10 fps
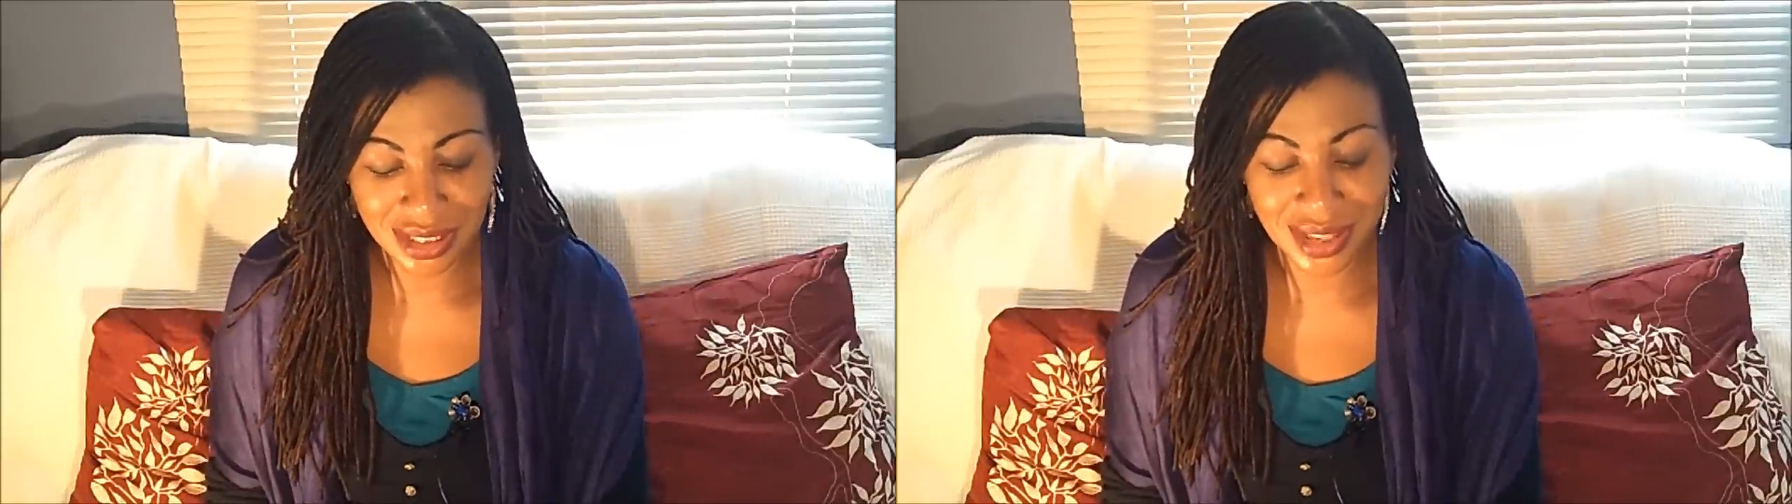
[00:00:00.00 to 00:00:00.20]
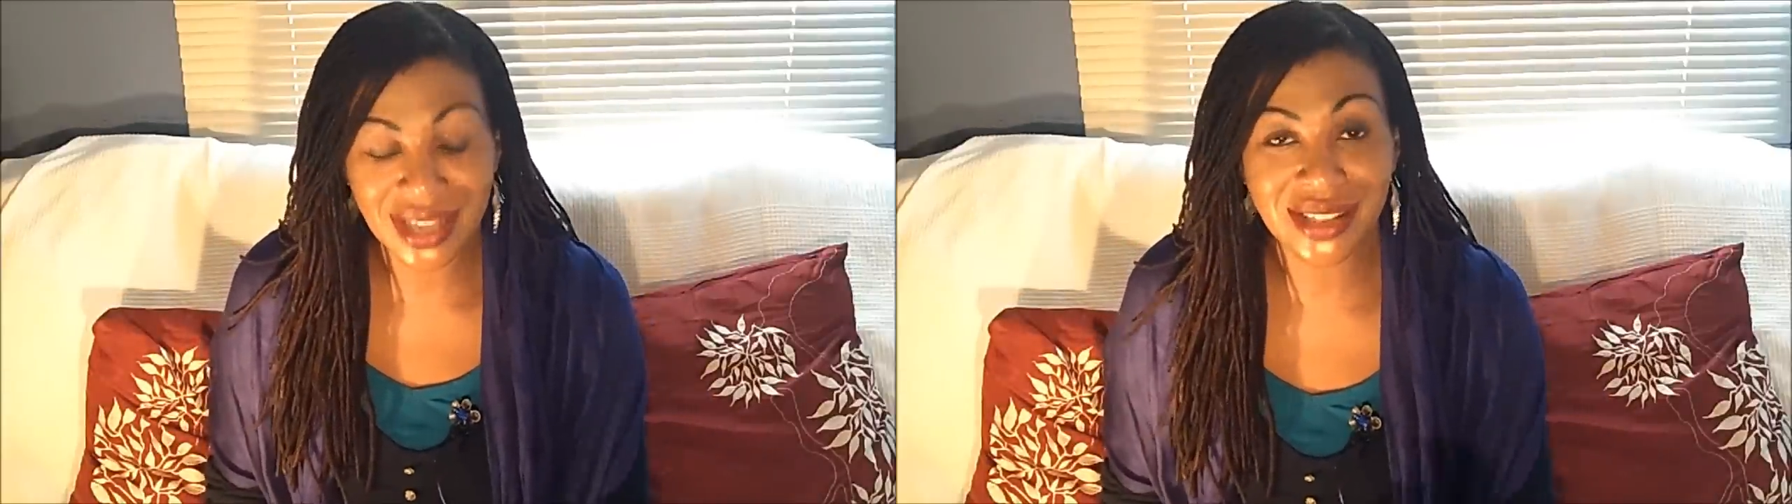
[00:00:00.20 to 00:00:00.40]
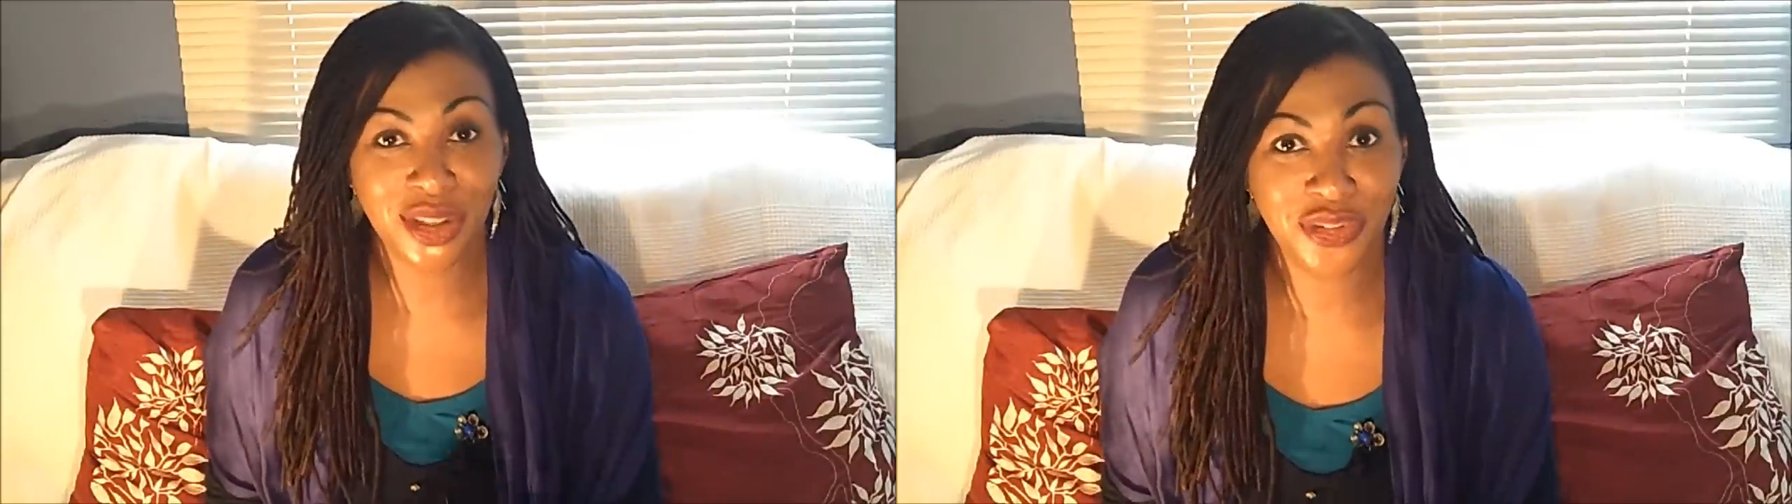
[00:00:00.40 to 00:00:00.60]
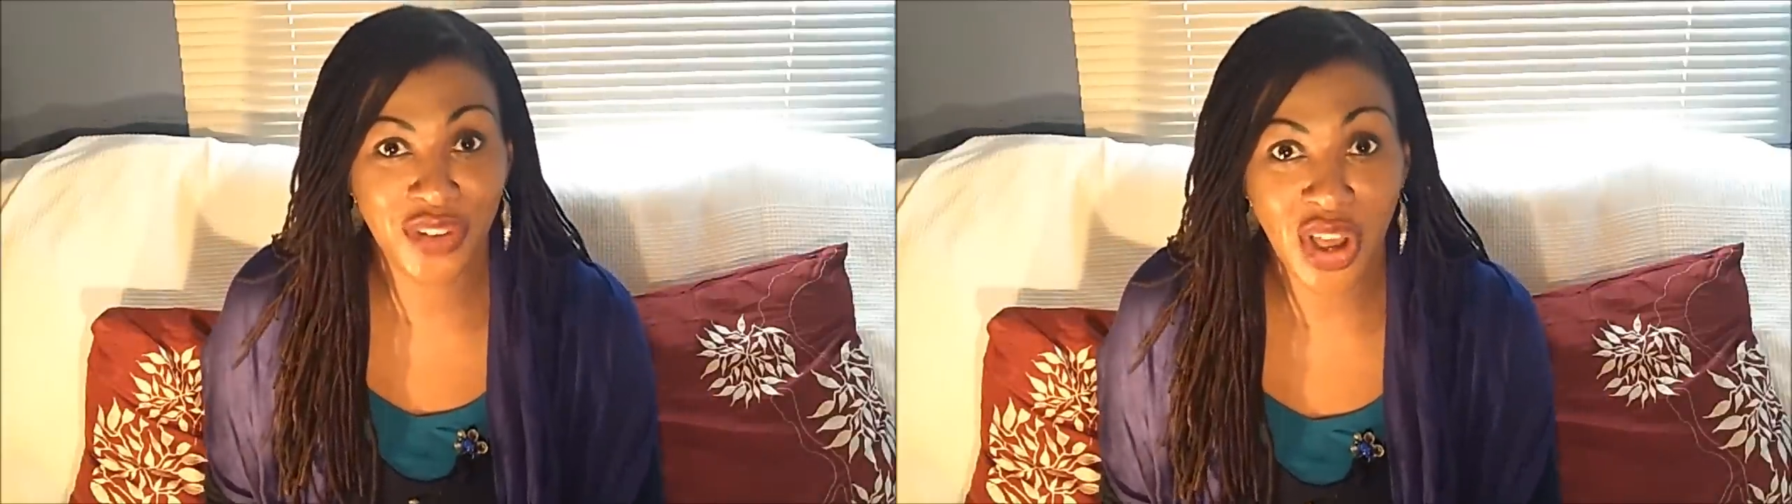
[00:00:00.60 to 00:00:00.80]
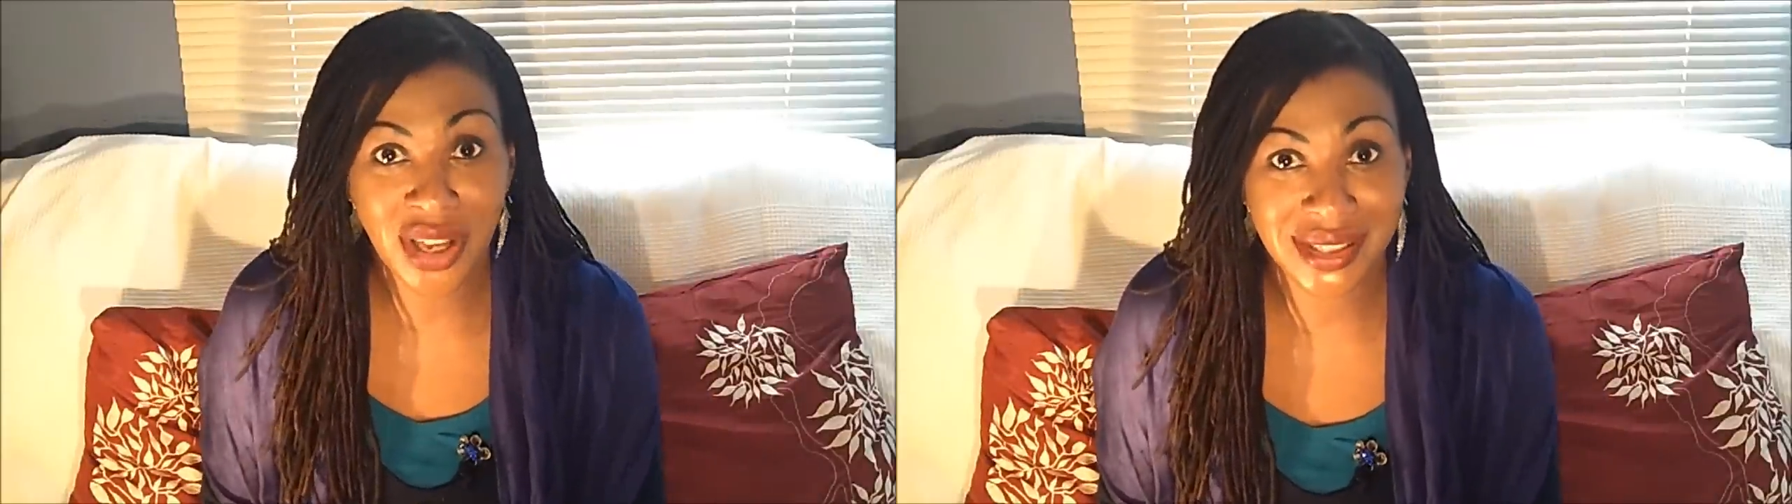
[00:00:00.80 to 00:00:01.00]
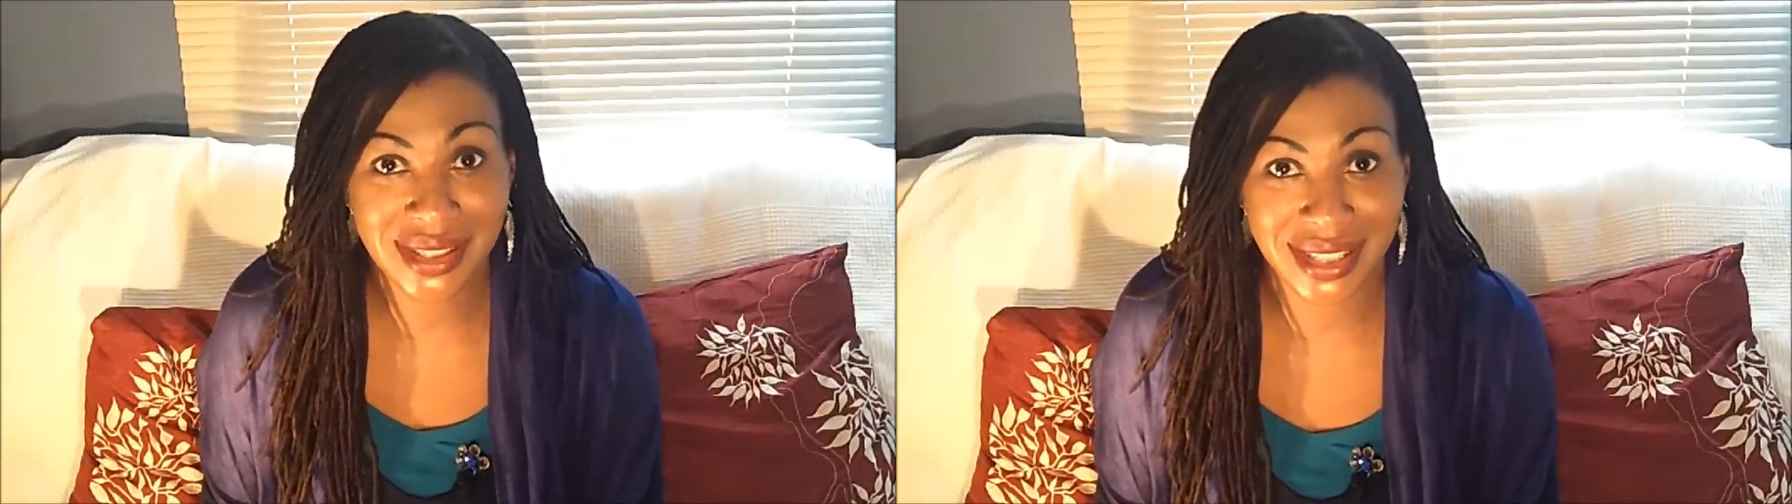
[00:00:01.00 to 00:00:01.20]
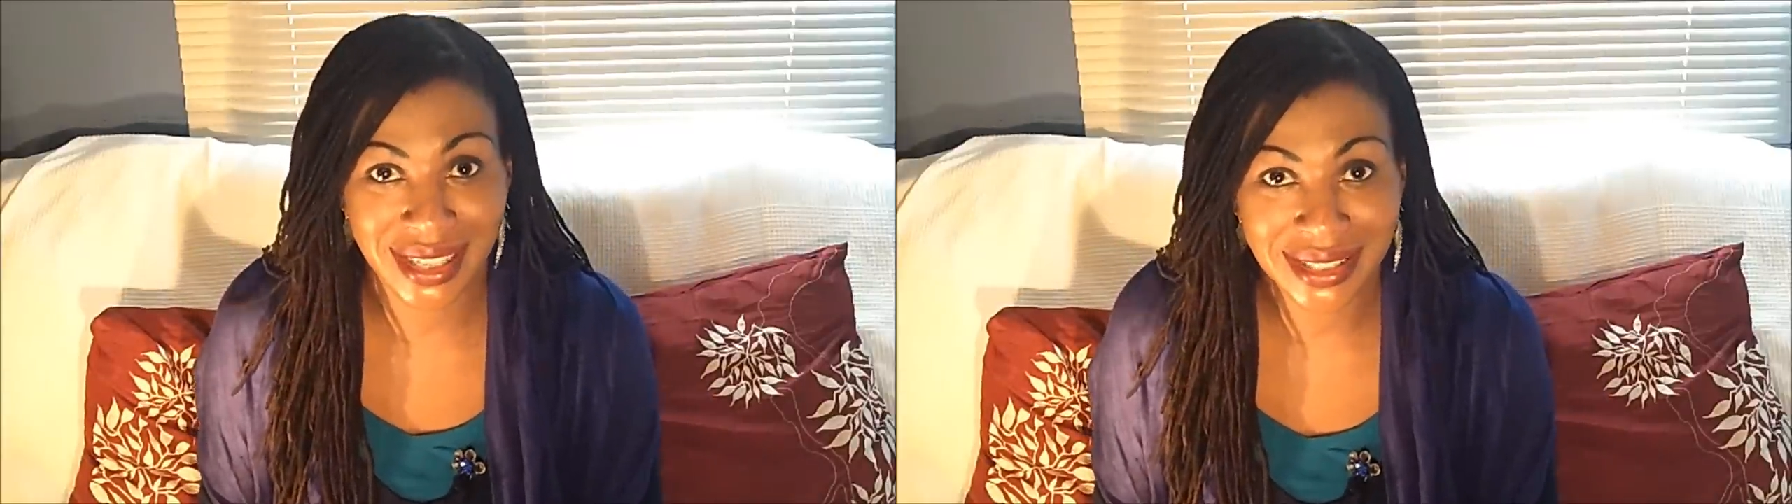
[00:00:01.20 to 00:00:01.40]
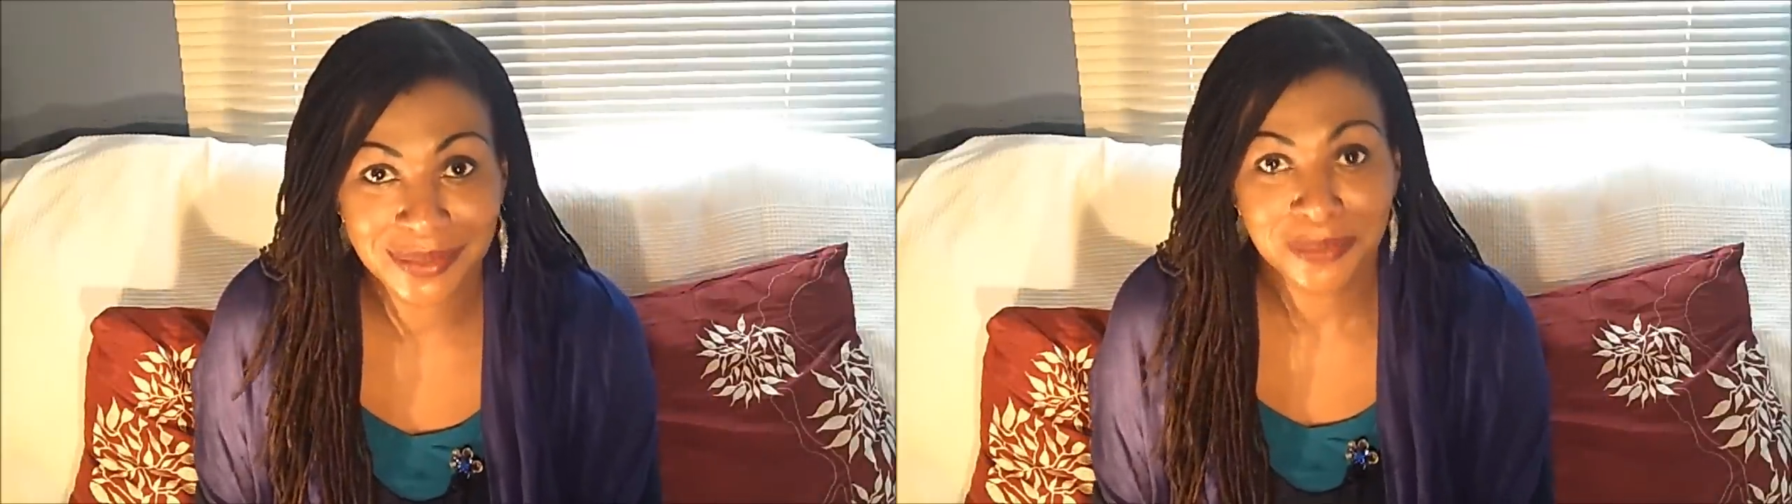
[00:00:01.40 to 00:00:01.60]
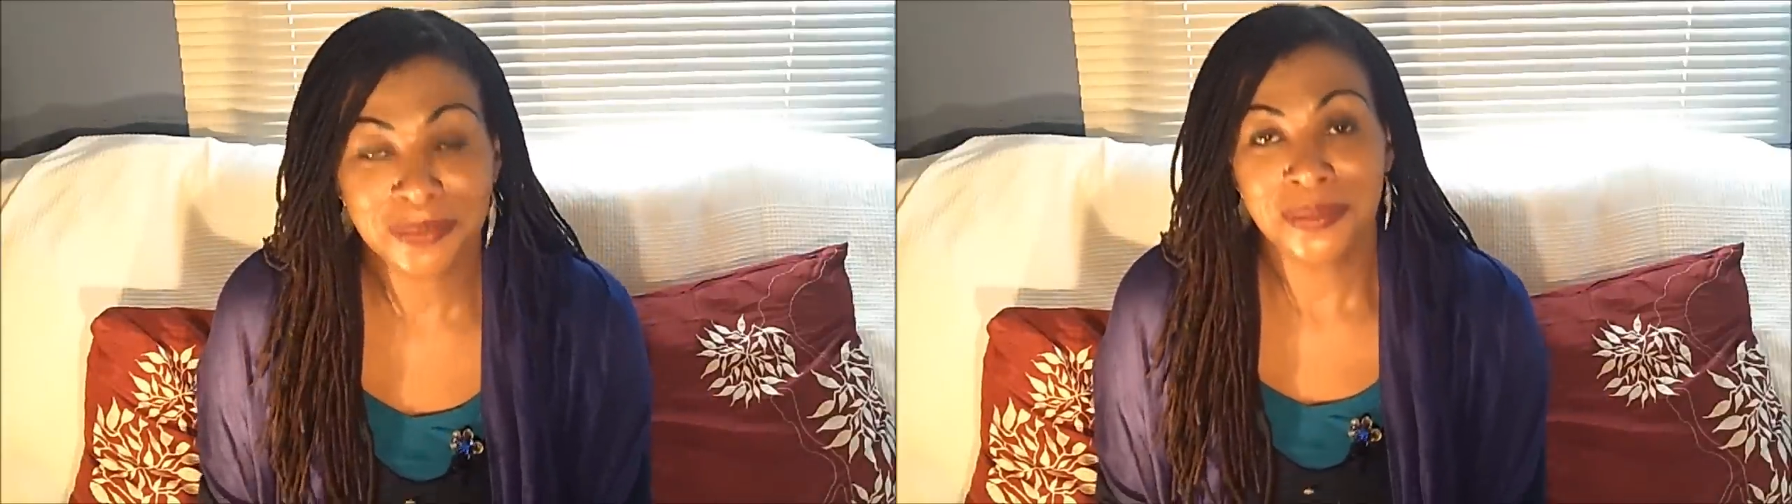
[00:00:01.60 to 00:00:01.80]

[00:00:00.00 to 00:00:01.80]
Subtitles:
So that's the first thing.